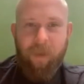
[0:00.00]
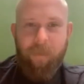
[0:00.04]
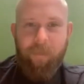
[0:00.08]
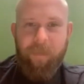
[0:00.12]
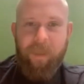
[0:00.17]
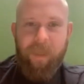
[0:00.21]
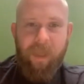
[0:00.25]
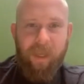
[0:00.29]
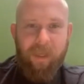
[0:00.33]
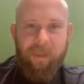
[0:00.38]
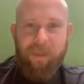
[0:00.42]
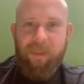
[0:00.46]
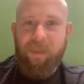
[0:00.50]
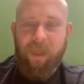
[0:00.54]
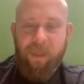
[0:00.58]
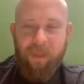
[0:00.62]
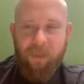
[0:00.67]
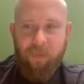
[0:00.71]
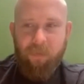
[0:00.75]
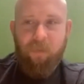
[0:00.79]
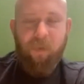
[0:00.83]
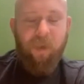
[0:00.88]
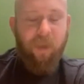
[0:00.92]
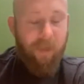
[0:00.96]
I mean, that's
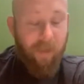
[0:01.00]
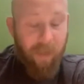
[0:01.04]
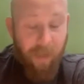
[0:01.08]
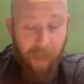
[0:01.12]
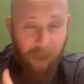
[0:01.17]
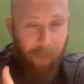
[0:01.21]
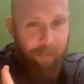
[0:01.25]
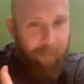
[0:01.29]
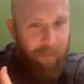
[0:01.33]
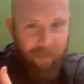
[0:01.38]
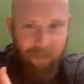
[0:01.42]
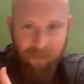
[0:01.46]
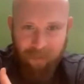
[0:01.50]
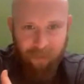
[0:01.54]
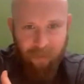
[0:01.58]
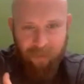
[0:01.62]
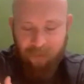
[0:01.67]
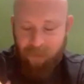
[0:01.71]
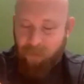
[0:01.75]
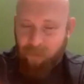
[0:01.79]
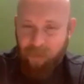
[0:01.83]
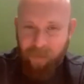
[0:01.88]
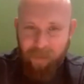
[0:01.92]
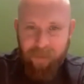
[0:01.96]
it happens.
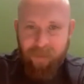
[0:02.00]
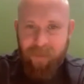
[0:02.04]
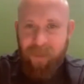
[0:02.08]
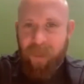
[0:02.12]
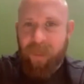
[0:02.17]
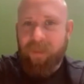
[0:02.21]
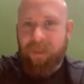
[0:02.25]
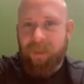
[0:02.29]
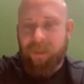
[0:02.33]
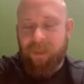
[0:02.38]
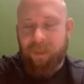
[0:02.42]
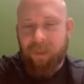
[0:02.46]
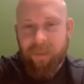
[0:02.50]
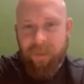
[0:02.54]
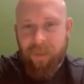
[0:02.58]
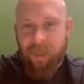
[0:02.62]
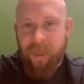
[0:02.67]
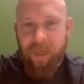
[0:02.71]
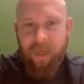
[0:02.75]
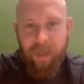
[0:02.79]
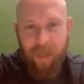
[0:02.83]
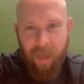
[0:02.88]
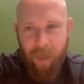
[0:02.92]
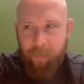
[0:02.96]
And you can attest to this.
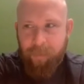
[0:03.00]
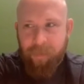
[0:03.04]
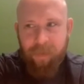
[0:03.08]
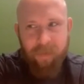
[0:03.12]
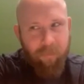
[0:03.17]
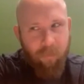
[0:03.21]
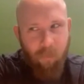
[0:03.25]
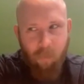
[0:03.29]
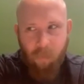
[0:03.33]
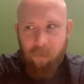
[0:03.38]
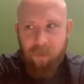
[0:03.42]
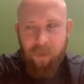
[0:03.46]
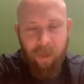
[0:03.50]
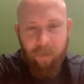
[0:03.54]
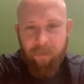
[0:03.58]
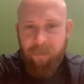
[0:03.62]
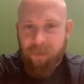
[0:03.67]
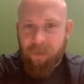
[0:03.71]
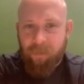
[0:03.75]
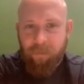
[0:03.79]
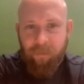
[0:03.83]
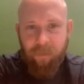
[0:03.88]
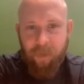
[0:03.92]
It happens more times than